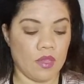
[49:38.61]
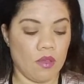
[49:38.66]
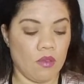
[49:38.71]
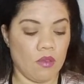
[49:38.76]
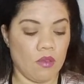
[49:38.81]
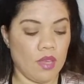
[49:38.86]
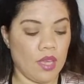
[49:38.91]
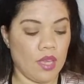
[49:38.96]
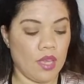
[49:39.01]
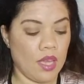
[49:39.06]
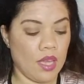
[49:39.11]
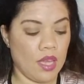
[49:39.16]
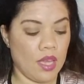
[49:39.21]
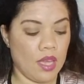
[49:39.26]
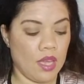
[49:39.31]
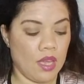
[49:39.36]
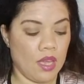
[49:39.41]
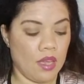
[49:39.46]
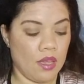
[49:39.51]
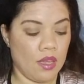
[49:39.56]

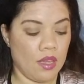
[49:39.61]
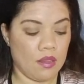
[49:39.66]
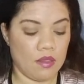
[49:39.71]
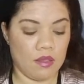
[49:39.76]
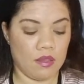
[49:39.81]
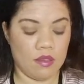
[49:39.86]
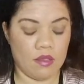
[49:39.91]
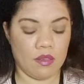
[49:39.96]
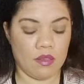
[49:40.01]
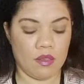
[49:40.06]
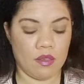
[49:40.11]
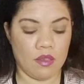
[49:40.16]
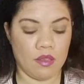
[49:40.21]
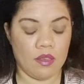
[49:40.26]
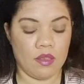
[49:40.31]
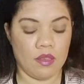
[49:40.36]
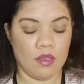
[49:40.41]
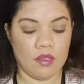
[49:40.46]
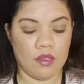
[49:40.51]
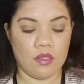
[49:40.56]
Okay.
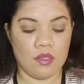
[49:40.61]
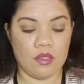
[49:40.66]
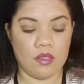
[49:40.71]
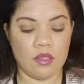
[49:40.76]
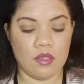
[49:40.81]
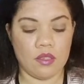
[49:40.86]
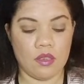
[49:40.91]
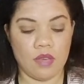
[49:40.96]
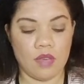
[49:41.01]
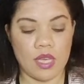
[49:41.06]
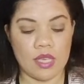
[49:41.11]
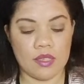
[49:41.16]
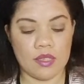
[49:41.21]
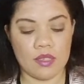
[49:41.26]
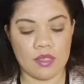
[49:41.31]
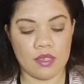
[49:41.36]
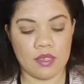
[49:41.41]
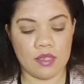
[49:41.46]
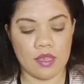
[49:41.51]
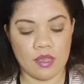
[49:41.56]
So
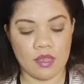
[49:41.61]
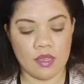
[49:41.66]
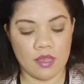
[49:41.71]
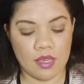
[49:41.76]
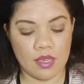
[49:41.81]
Esther,